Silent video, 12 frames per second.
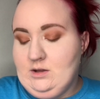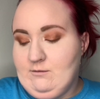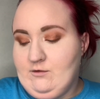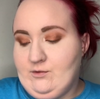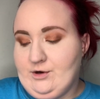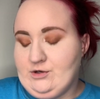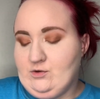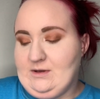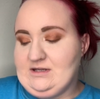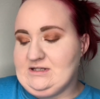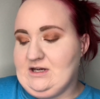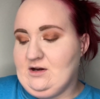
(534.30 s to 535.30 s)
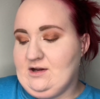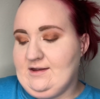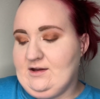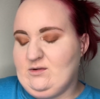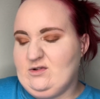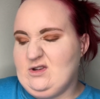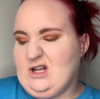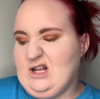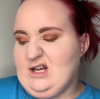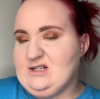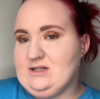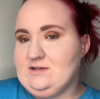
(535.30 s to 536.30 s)
Before I do mascara, I think I want to do that
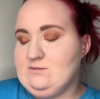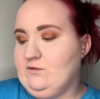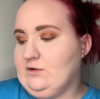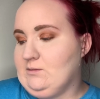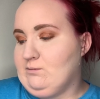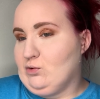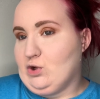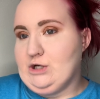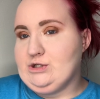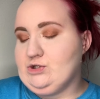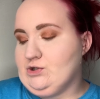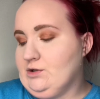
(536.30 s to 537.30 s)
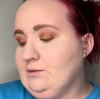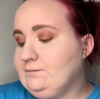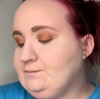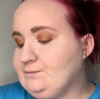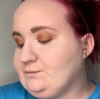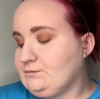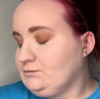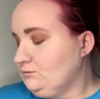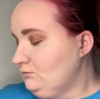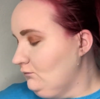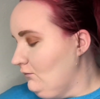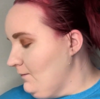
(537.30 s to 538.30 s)
last. Let's move on to bronzer.
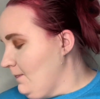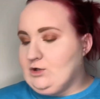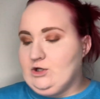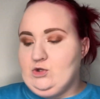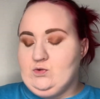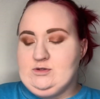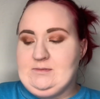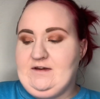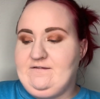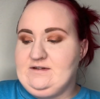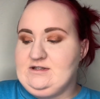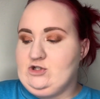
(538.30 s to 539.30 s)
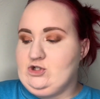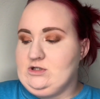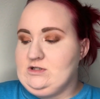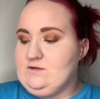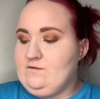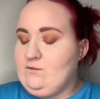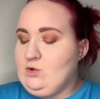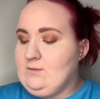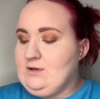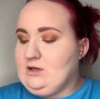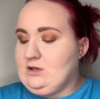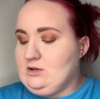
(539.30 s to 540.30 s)
I want to use my Physicians
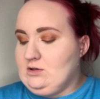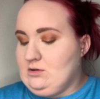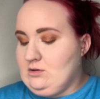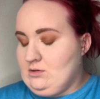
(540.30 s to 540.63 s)
Formula.